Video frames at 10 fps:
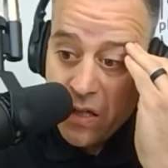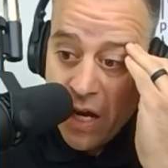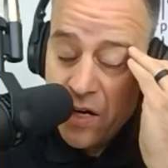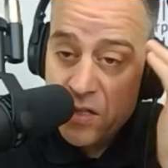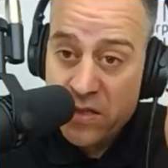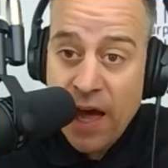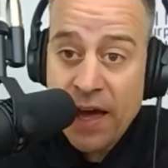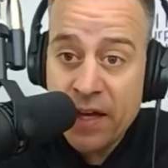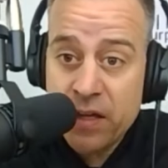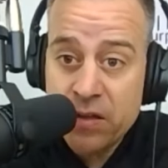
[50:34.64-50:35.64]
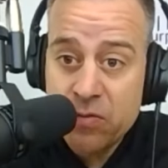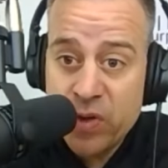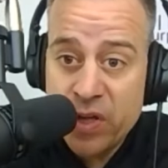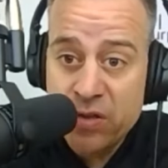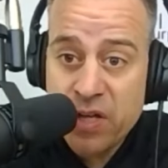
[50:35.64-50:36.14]
I heard diet,
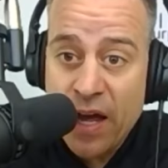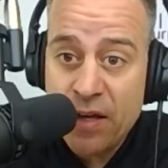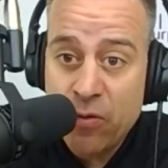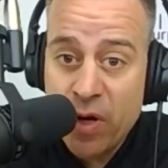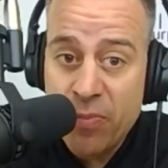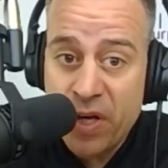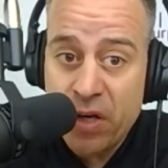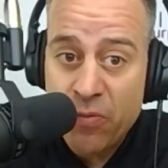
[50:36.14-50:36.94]
we heard diet quite a bit.